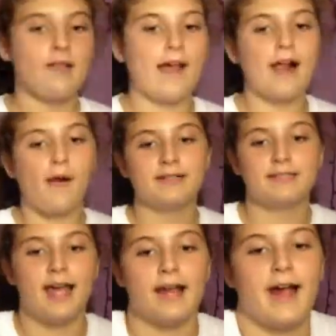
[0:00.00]
Like I was
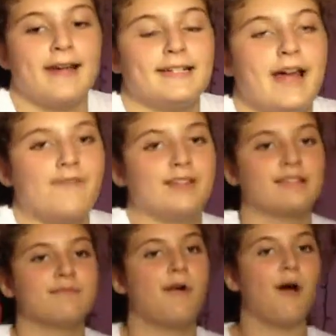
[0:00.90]
saying, I just have this
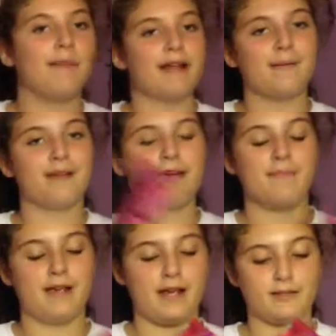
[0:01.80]
small makeup
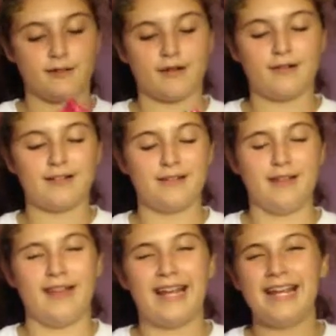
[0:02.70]
kit because we're going to go into
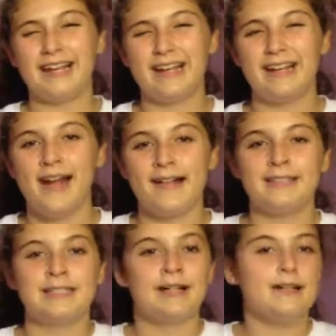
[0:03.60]
the lake.
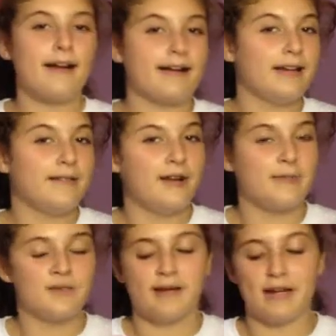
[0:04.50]
Not going to need very
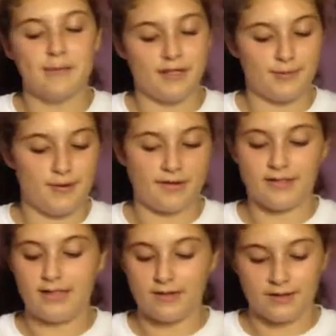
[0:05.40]
much makeup unless we go out to
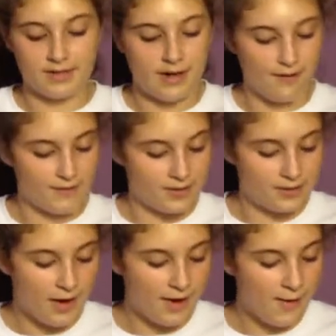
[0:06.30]
dinner and stuff.
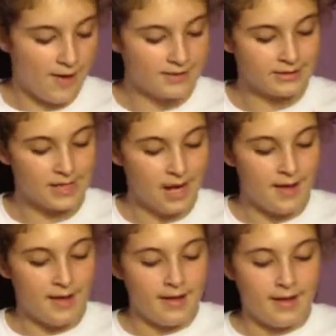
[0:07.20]
So,
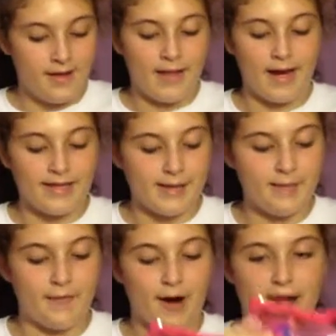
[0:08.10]
like I said
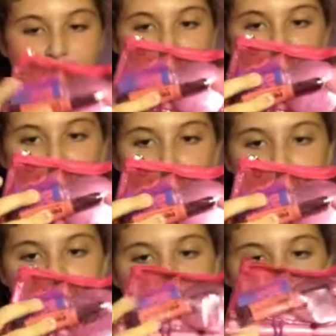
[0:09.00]
before, I have two
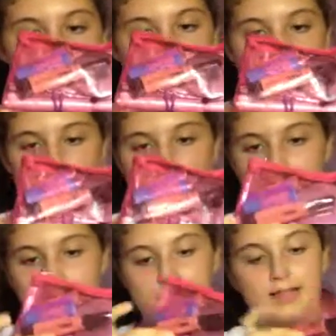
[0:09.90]
baby lips, a
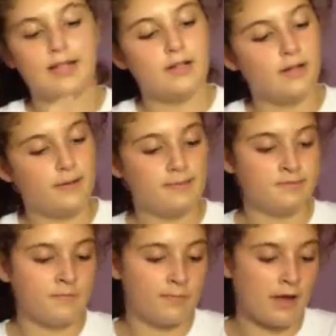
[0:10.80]
concealer,
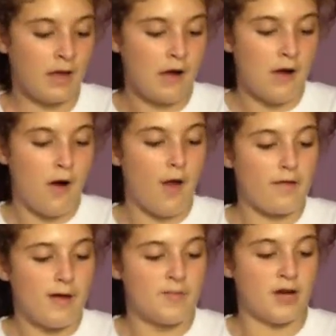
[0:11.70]

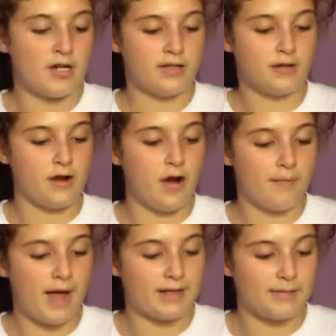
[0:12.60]
all of my brushes, a
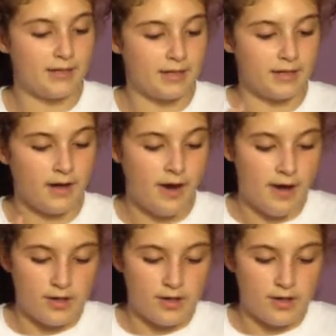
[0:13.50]
compact mirror,